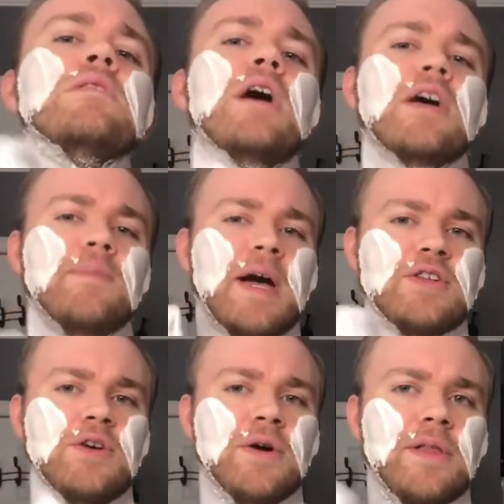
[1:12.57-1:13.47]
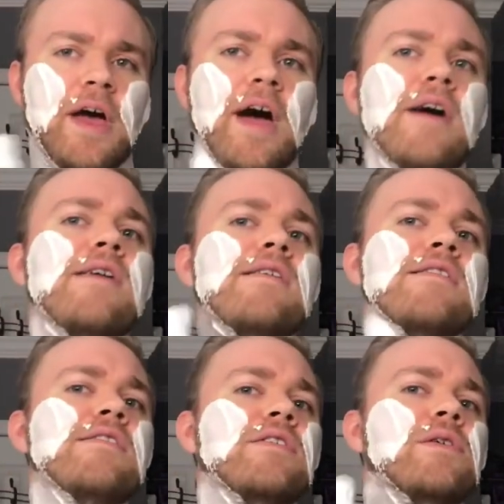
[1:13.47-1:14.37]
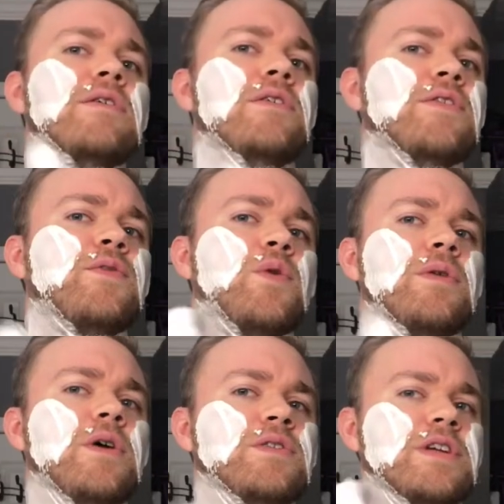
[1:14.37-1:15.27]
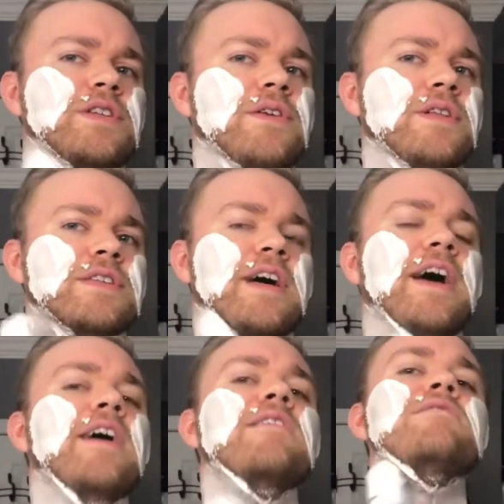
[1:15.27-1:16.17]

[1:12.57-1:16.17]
I'll get back to you on that. There's four notes listed on the site.